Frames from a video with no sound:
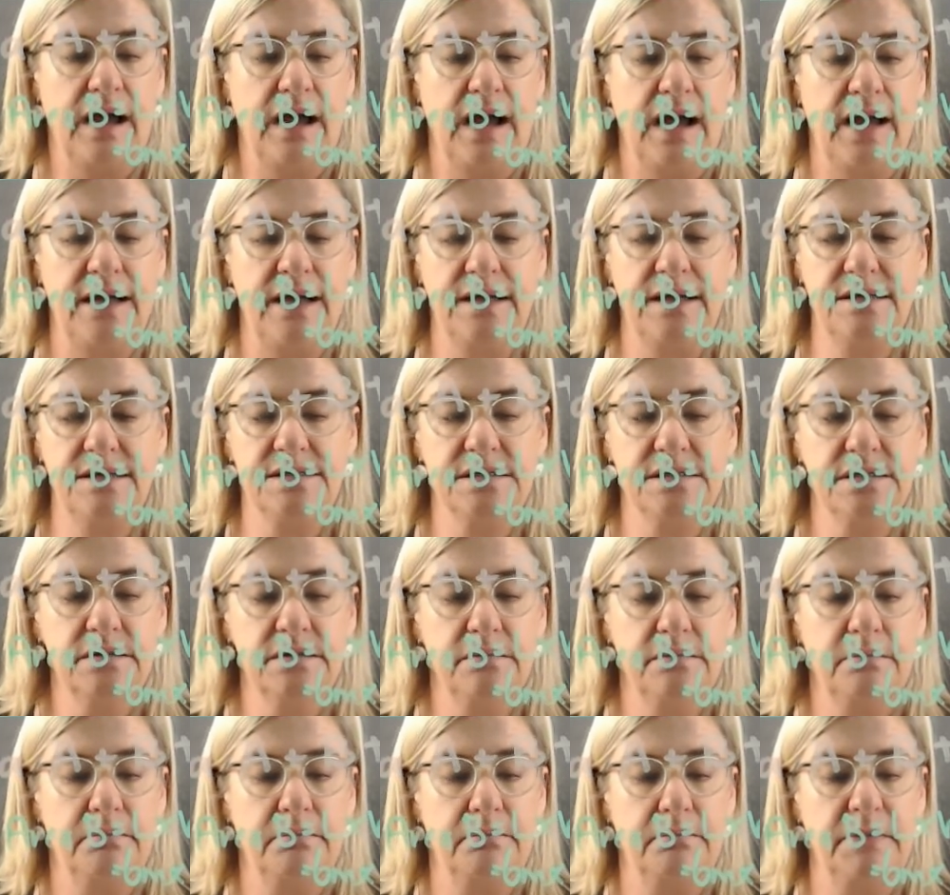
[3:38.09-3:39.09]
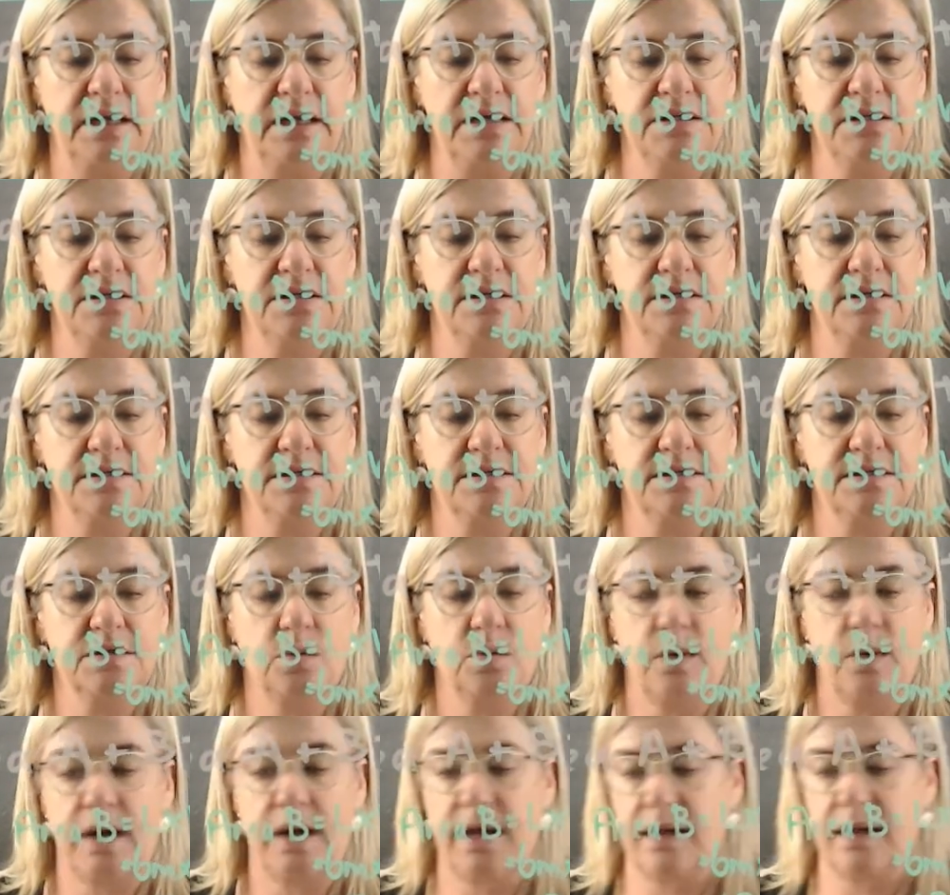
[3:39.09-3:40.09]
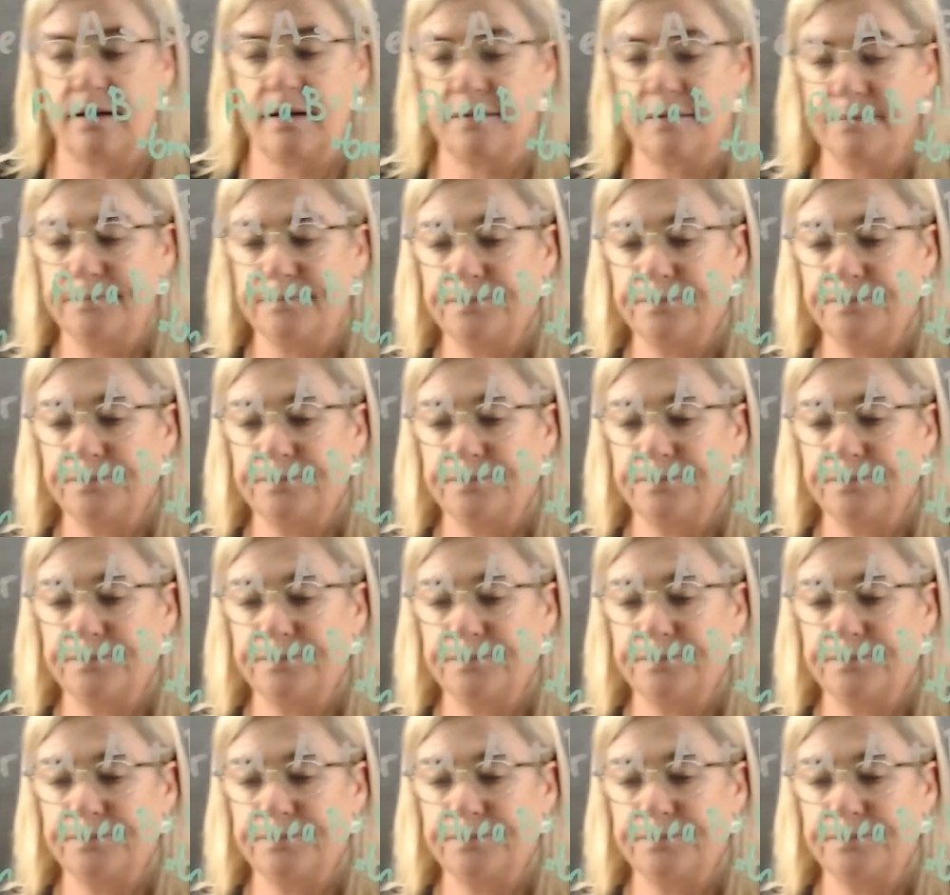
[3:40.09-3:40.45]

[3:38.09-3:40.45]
8 metres squared,